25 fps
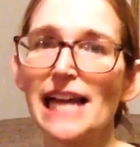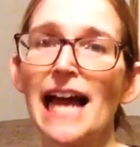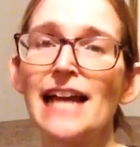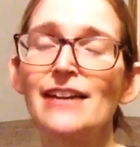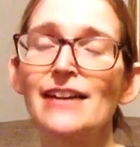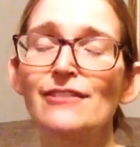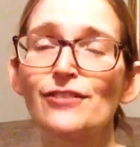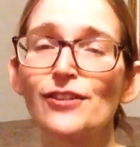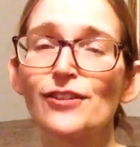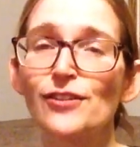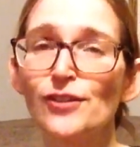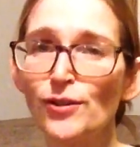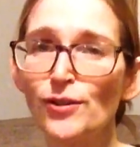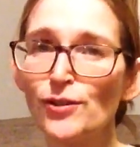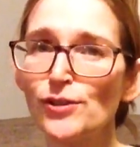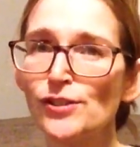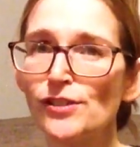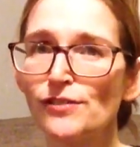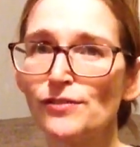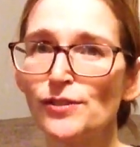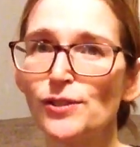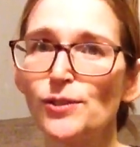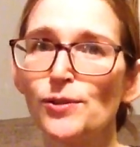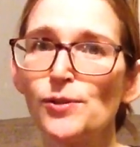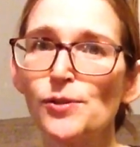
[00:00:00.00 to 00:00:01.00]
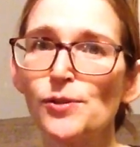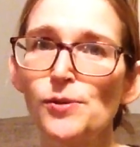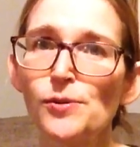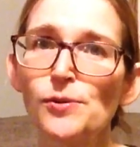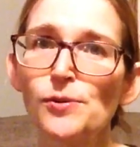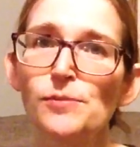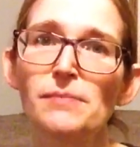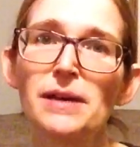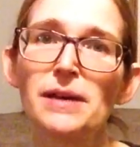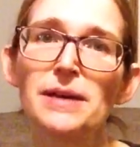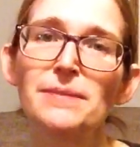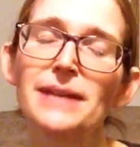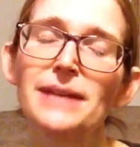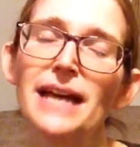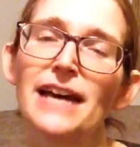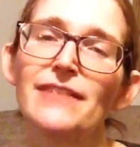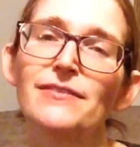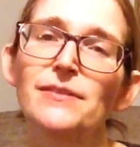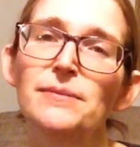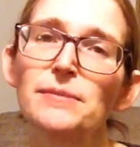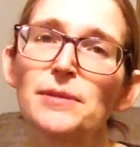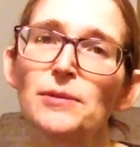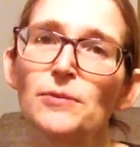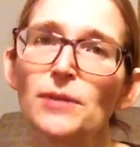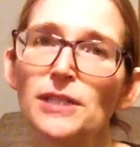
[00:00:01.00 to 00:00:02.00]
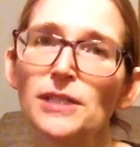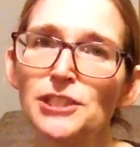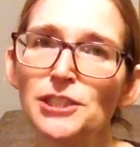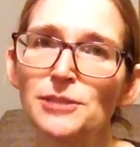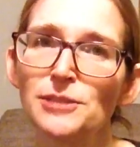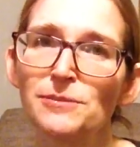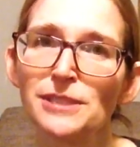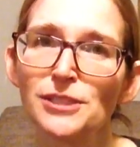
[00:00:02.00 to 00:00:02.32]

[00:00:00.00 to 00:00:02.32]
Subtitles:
And for those of you who maybe haven't been watching